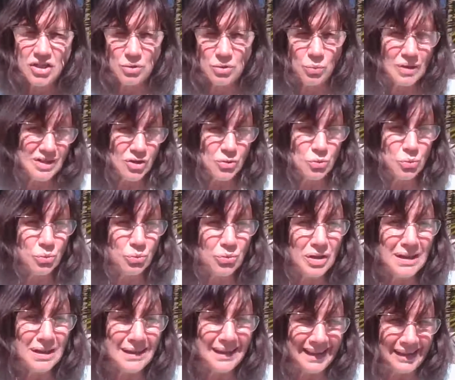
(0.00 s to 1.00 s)
to what's
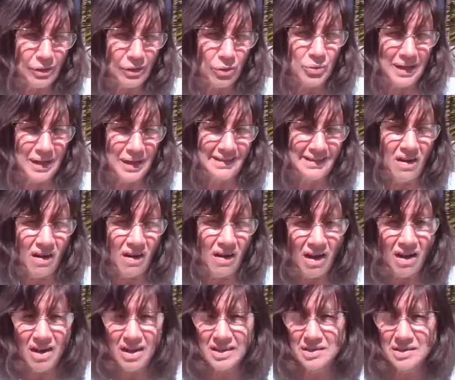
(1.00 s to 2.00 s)
really going
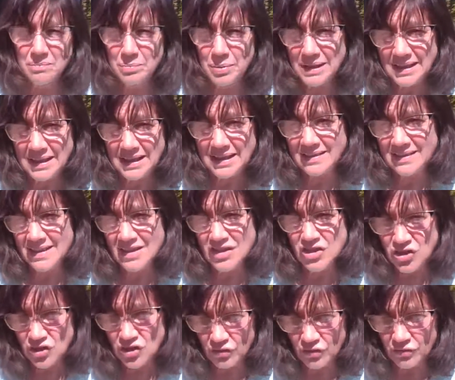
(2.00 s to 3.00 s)
on beneath the
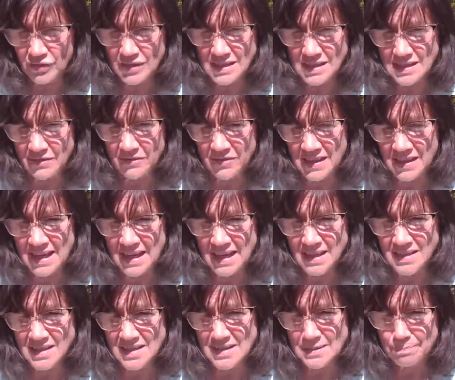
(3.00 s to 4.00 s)
surface of
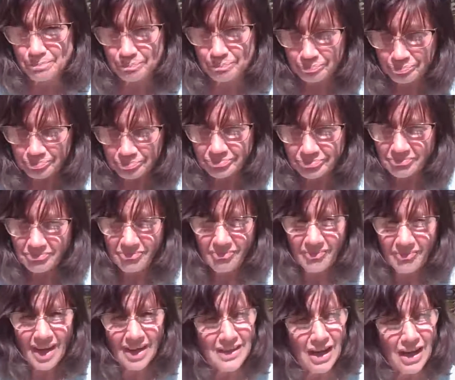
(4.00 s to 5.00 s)
things.
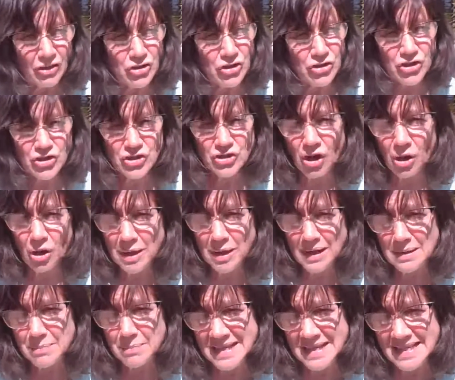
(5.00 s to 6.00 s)
Now, you should
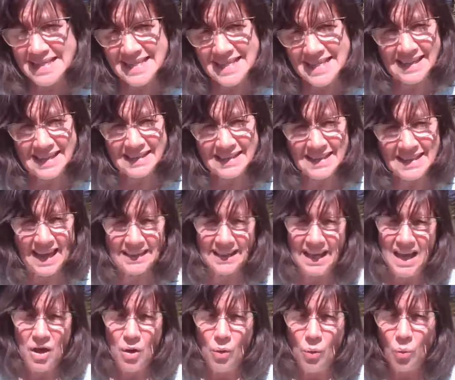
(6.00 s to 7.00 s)
already be seeing
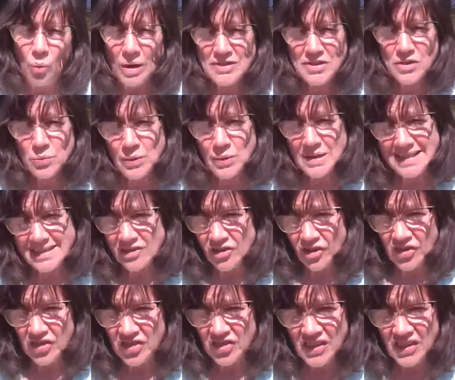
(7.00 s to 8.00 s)
that once we
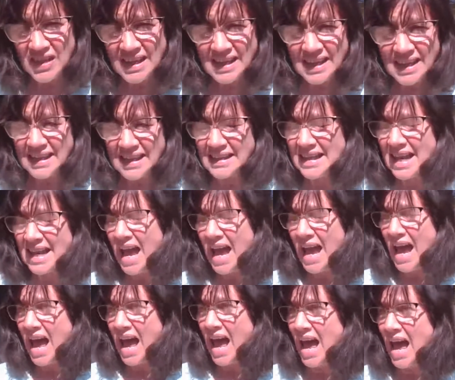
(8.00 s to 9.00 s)
start thinking
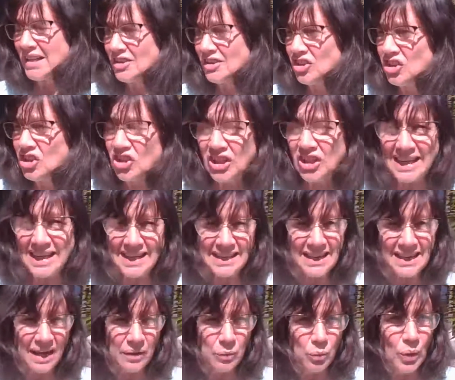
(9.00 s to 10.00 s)
and
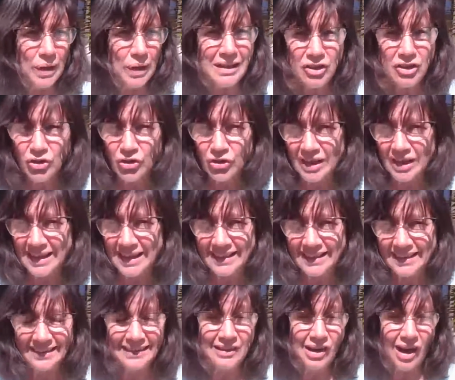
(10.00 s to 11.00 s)
looking, like when you're
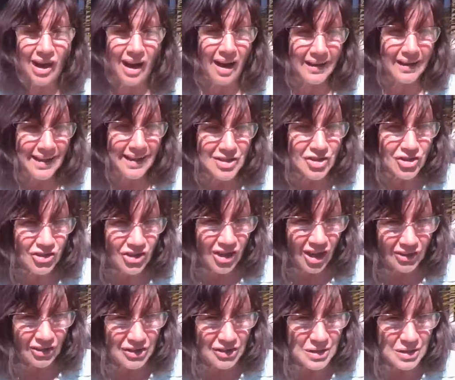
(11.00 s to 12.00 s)
in, I guess you're
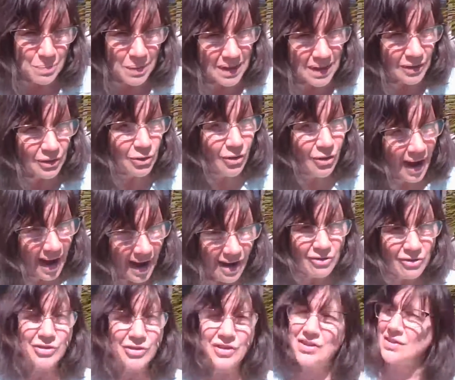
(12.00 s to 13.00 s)
not going to be in
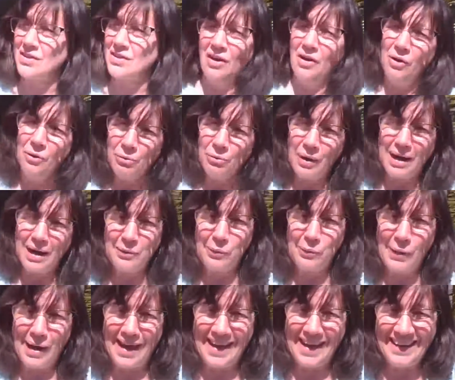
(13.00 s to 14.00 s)
crowds right
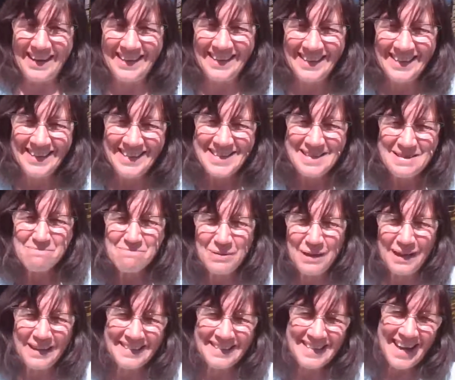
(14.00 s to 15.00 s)
away,
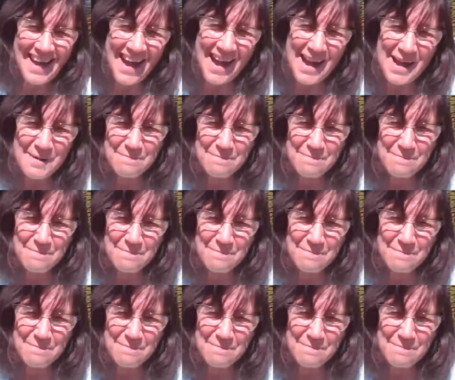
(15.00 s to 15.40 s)
but